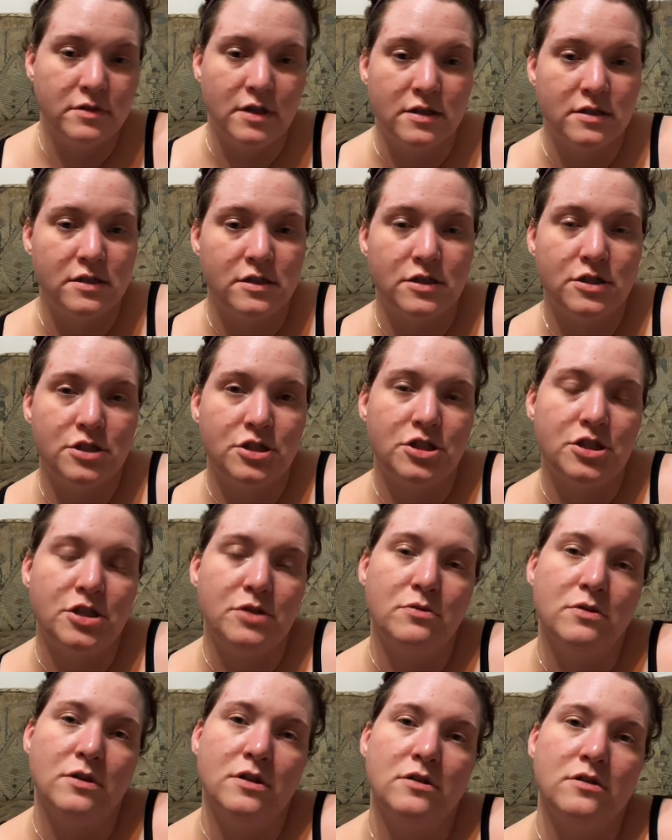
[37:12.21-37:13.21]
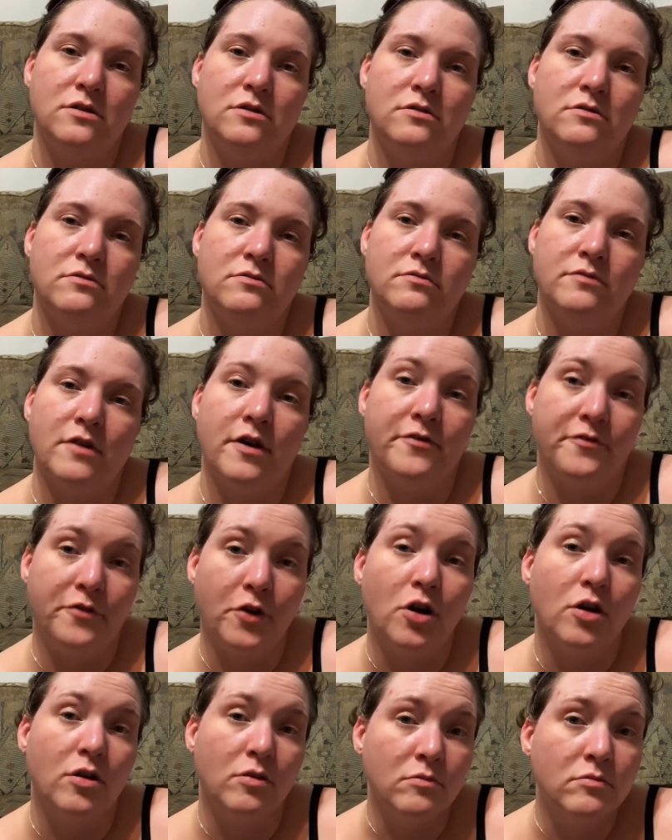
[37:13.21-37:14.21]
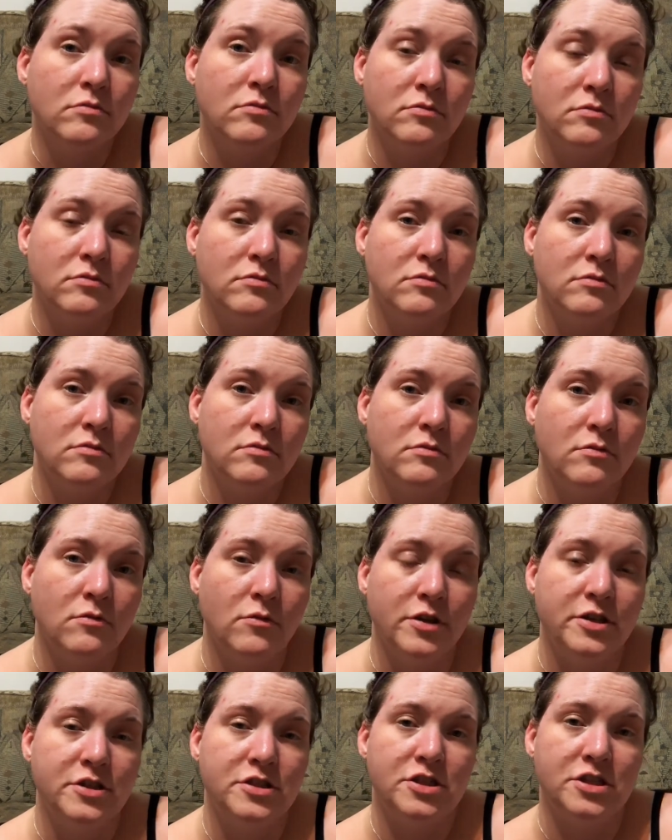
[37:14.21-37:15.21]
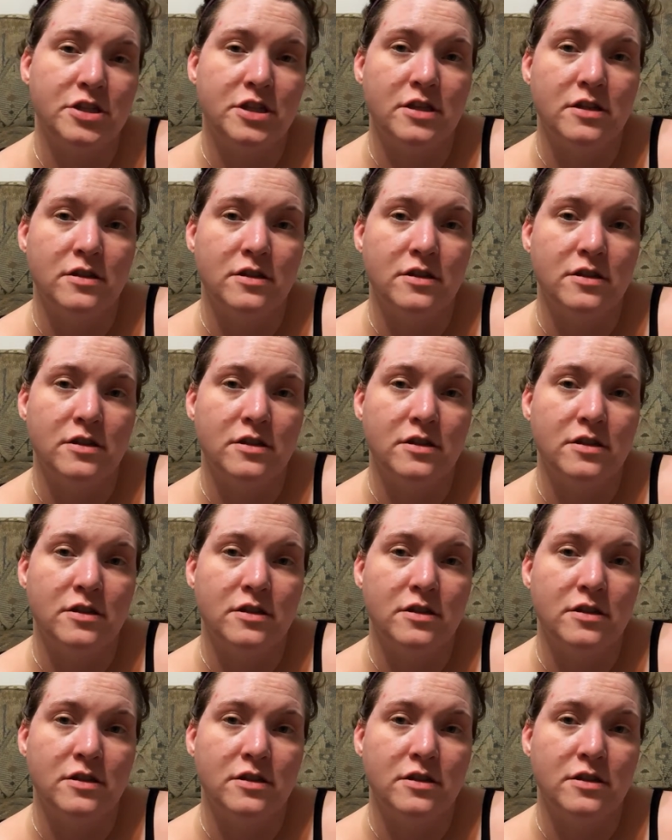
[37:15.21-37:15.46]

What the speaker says: She will affirm when she